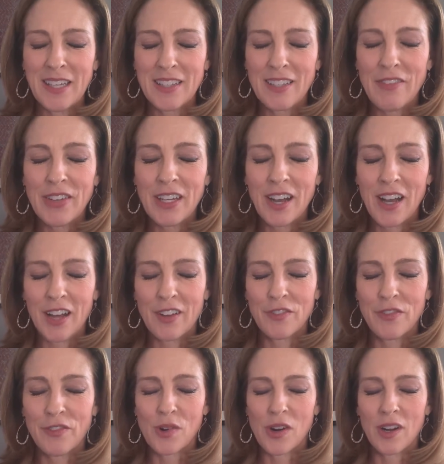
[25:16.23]
Loving God,
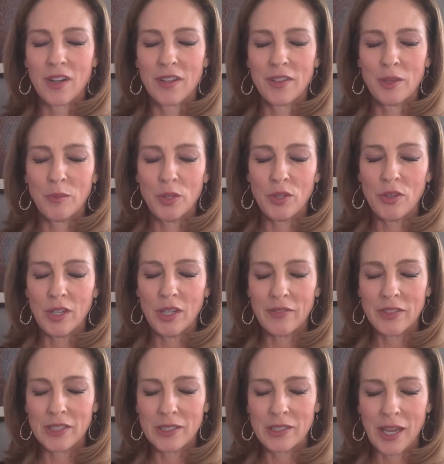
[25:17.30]
for the beauty of
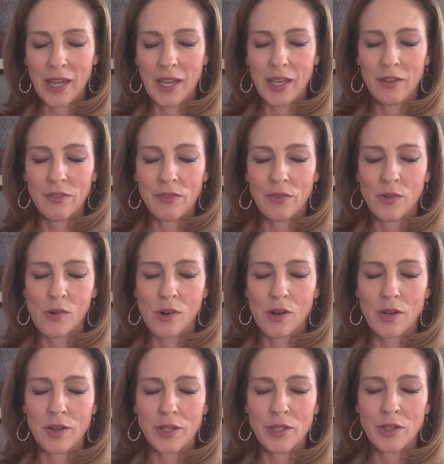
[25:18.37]
this day,
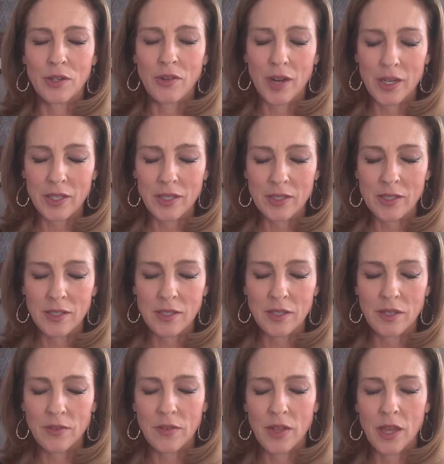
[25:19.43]
for your grace
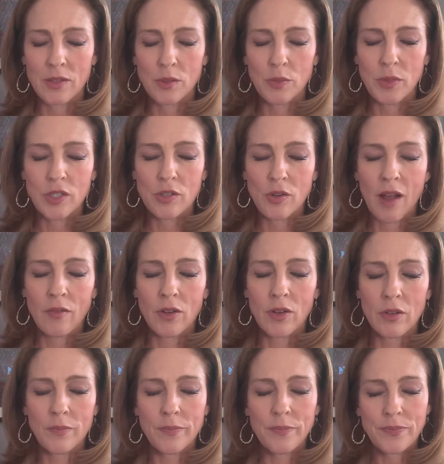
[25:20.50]
as we
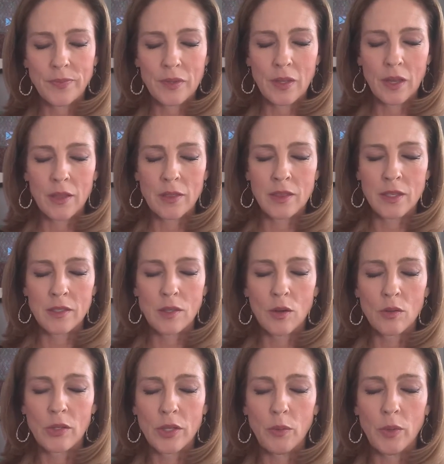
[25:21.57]
travel this
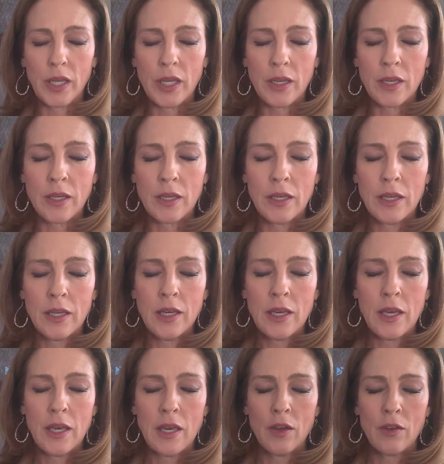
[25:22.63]
holy week,
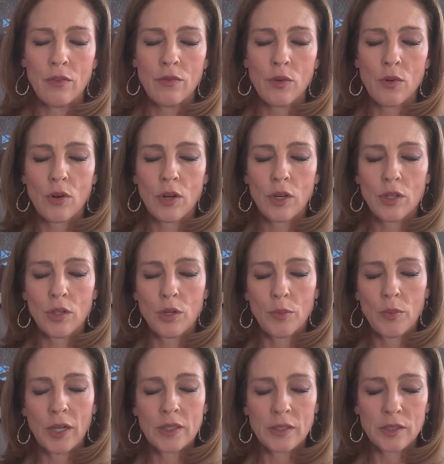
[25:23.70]
for your
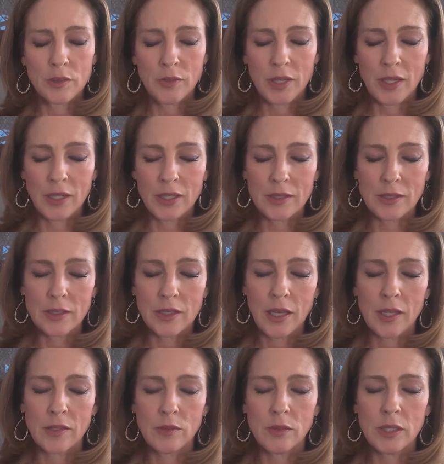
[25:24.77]
presence with us
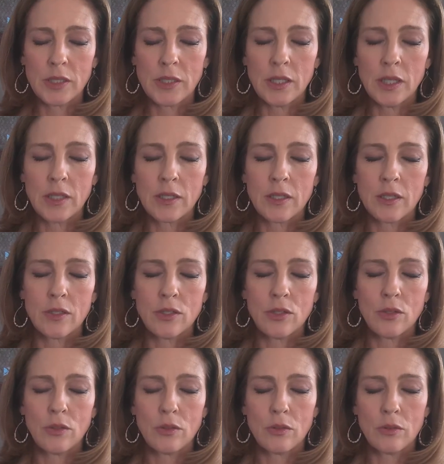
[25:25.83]
as we seek
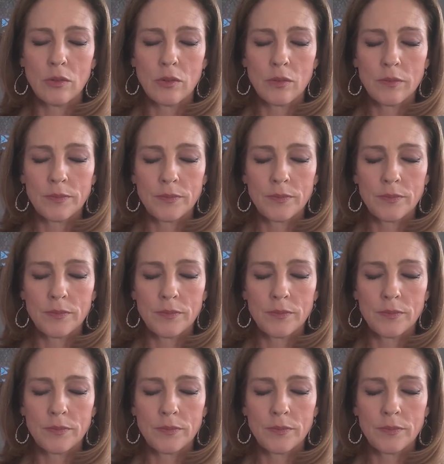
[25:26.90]
to